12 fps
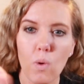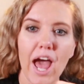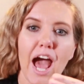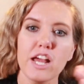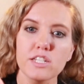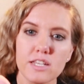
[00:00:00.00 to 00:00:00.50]

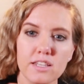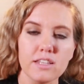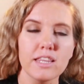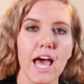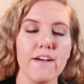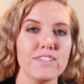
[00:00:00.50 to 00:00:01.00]
wag to the
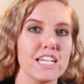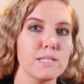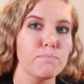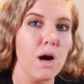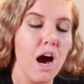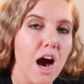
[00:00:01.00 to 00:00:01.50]
left
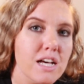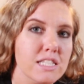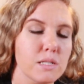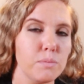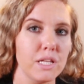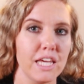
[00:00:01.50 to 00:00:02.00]
as
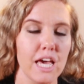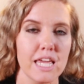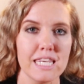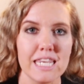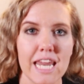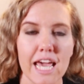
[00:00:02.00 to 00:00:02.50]
possibly
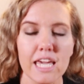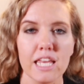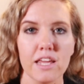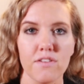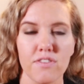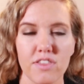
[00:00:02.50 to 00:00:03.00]
a
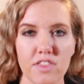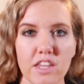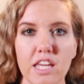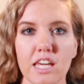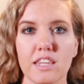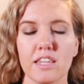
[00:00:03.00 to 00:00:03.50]
negative
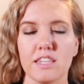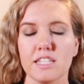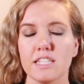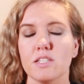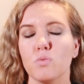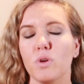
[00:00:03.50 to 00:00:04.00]
thing, that
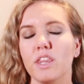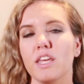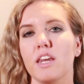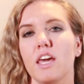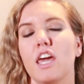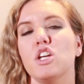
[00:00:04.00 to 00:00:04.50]
this is
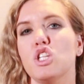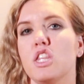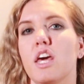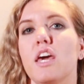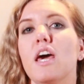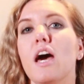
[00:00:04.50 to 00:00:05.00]
really
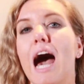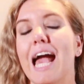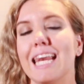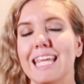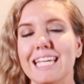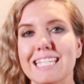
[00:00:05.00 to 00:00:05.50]
indication that
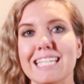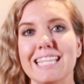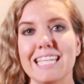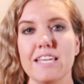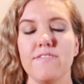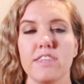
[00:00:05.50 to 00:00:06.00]
I need to
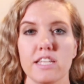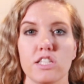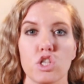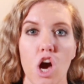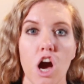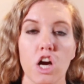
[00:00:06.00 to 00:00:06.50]
leave
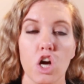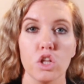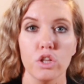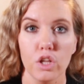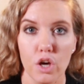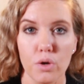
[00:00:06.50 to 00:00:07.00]
this dog
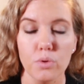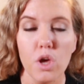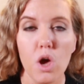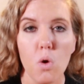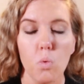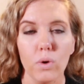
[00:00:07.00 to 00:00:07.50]
alone.
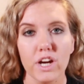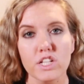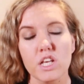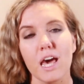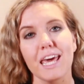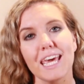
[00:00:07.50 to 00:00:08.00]

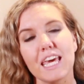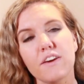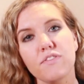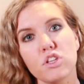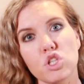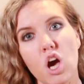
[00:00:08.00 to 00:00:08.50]
Whereas
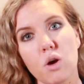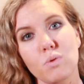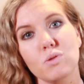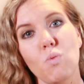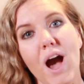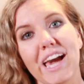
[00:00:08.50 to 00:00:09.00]
if the dog
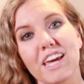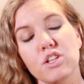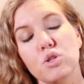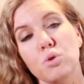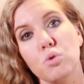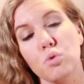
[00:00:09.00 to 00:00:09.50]
was
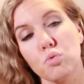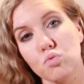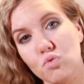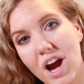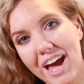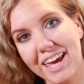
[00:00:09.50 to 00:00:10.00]
wagging to the
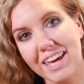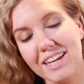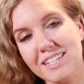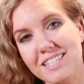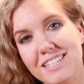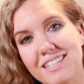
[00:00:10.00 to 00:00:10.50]

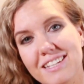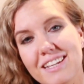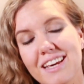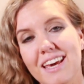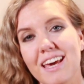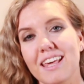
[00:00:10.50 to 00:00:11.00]
right,
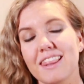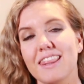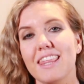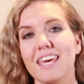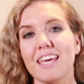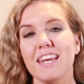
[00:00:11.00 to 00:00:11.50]

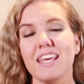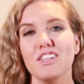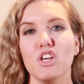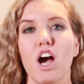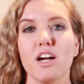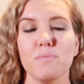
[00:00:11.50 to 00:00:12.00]

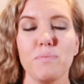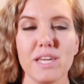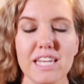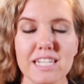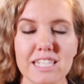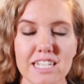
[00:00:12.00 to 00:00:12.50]
then dog
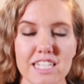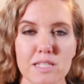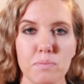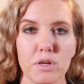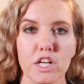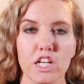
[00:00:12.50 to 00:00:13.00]
B's
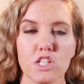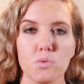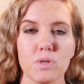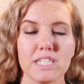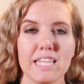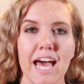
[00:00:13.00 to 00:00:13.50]

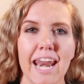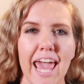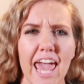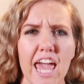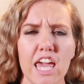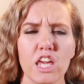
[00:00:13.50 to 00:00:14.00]
experience was that,
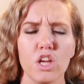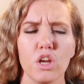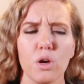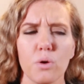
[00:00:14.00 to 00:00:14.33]
hey, you